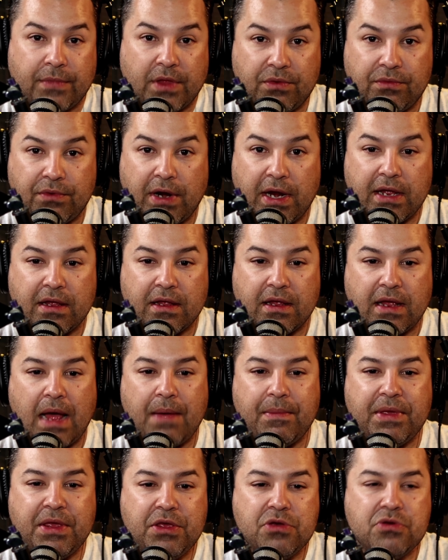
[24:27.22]
Right? I
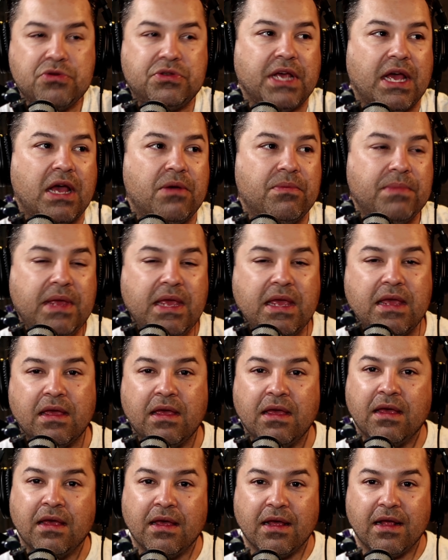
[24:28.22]
mean, you tell me.
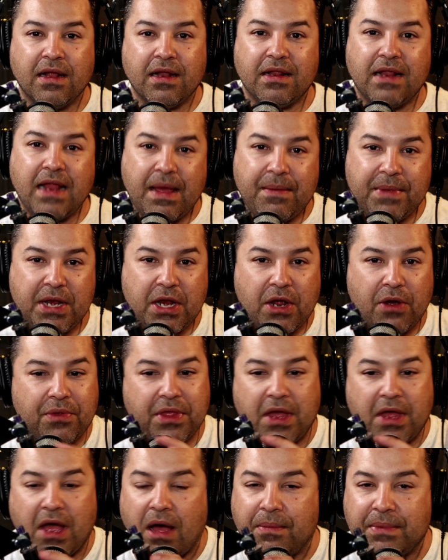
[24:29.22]
Let me know in
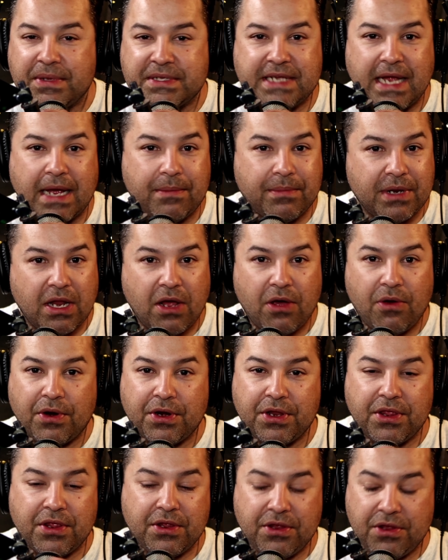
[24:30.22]
the comments down below
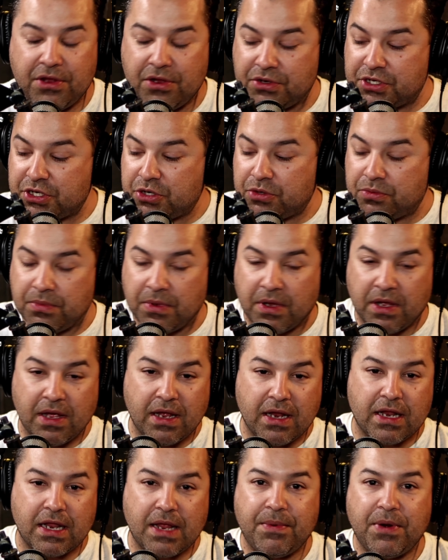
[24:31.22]
on the YouTube.
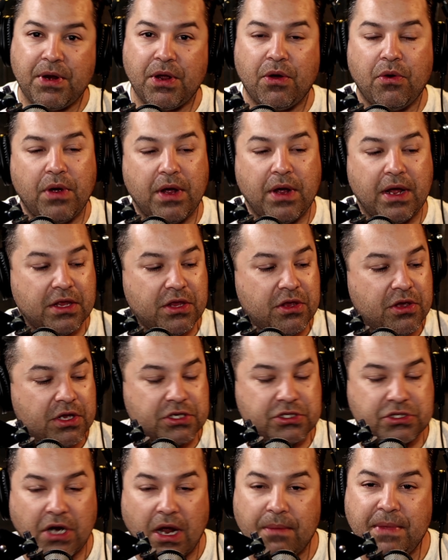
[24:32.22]
Let me know. Uh, you could
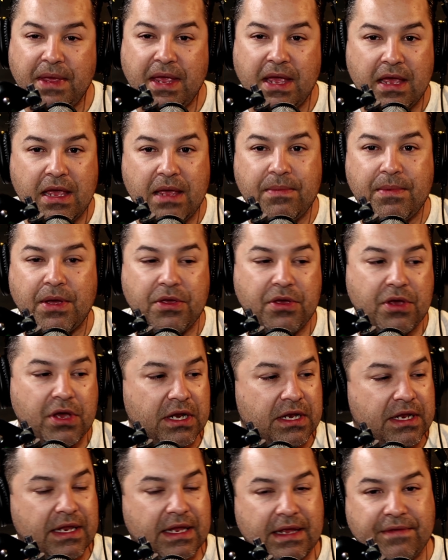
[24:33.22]
drop me an email. You
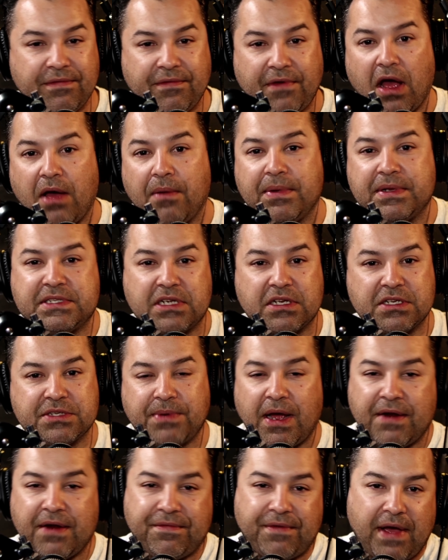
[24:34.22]
could leave comments on
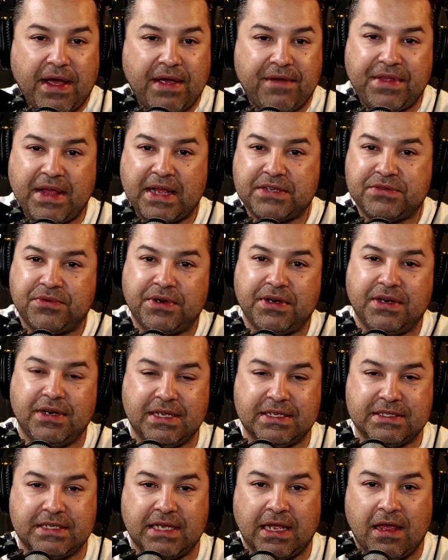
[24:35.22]
Spotify if that's where you're
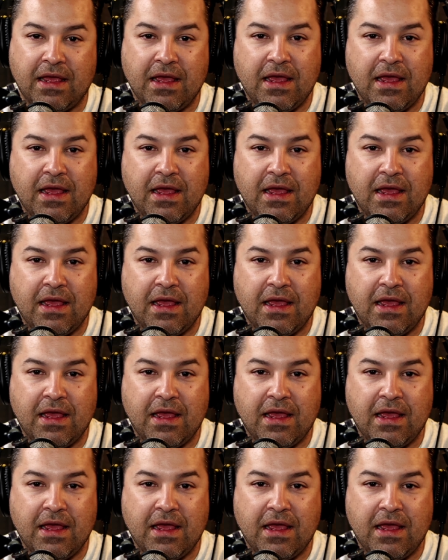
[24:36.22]
listening.